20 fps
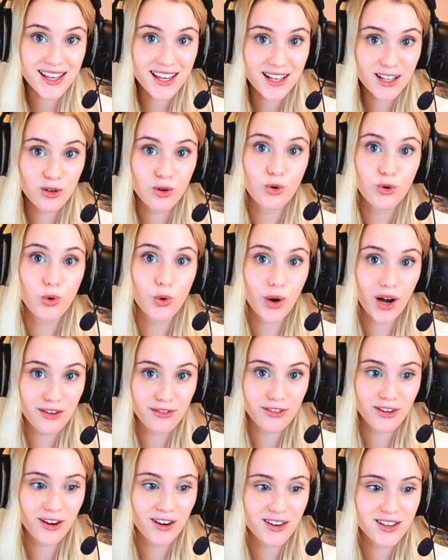in your
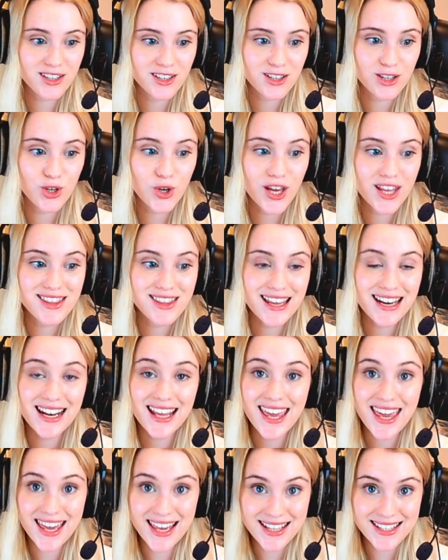graveyard, you can then
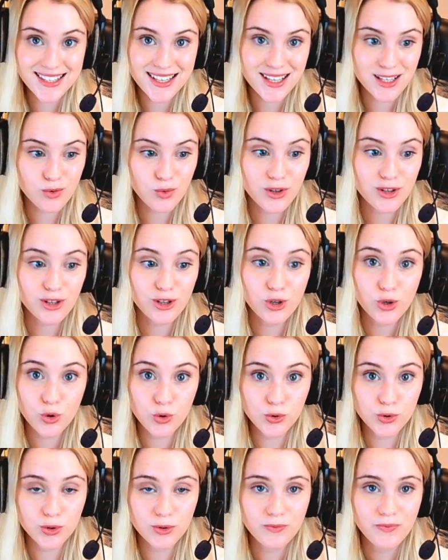eat it with
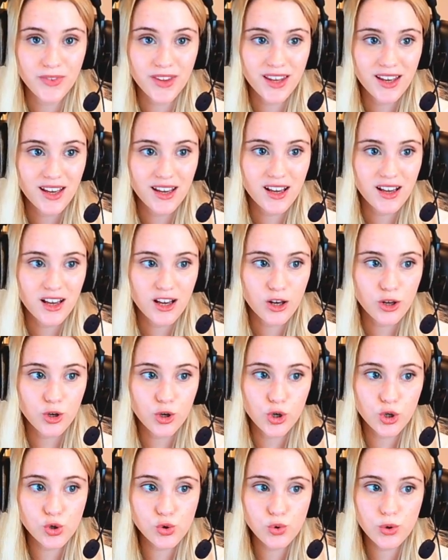Ghoul.
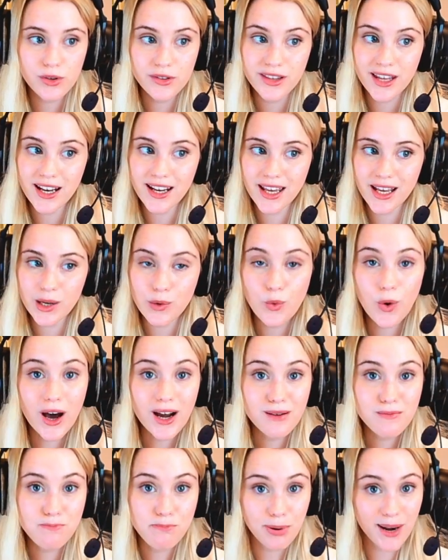Ghoul will then get
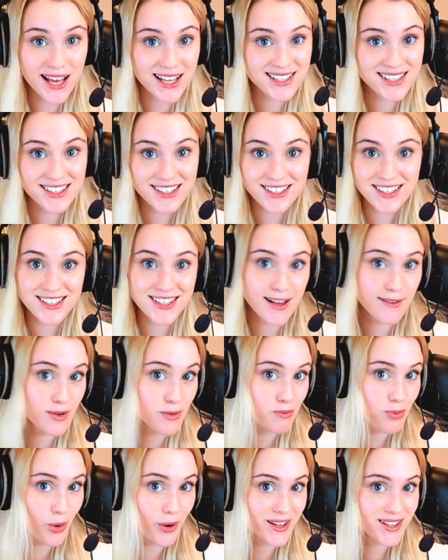1 plus
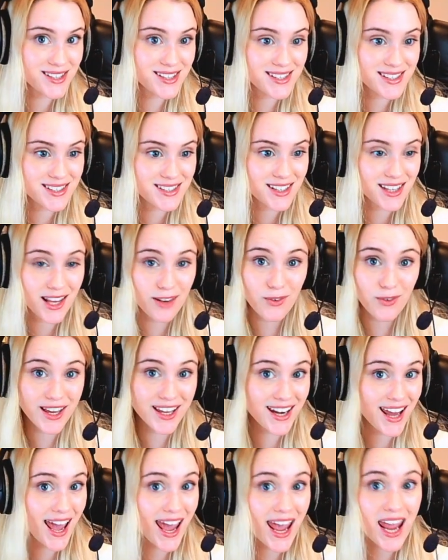7 points, giving
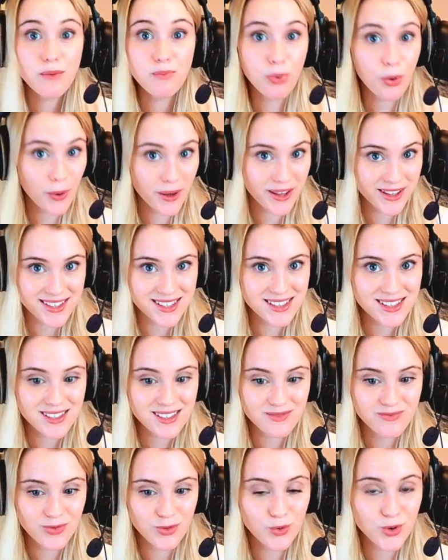it 8 points,
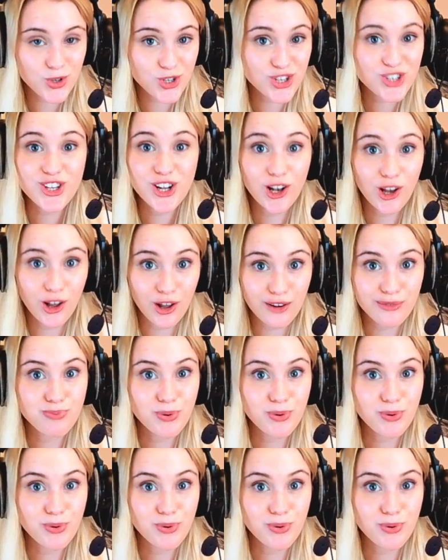which is a lot of